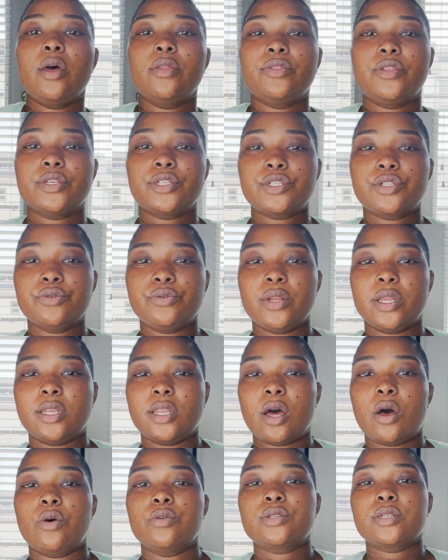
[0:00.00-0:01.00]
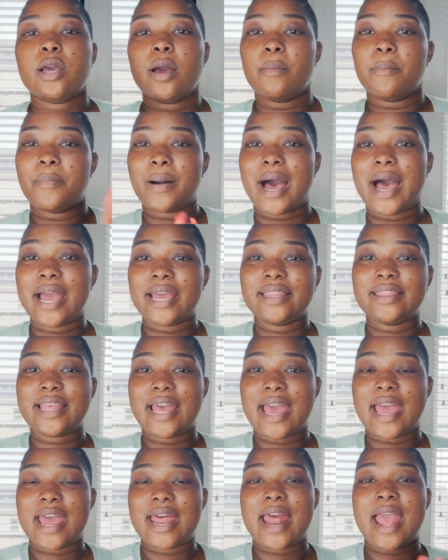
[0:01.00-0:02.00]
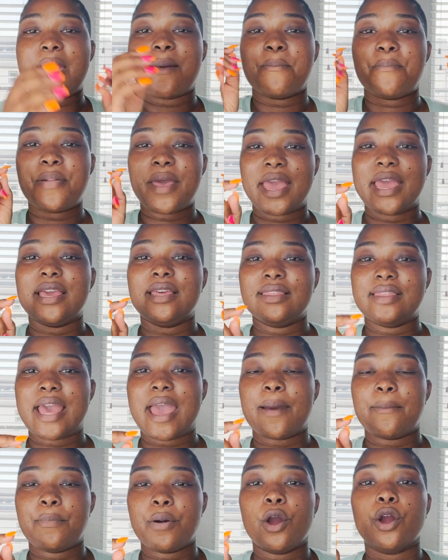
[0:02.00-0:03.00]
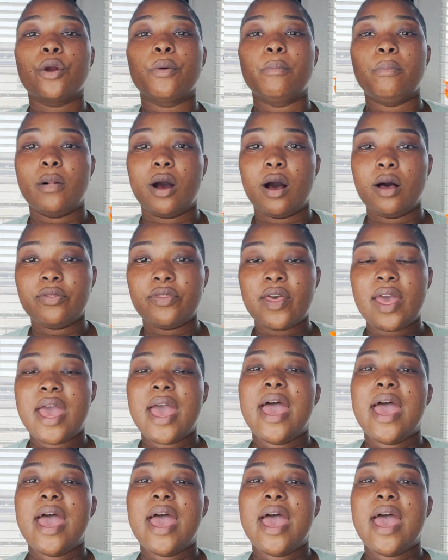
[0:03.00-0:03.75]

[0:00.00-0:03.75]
the student loans combine that and pay that per month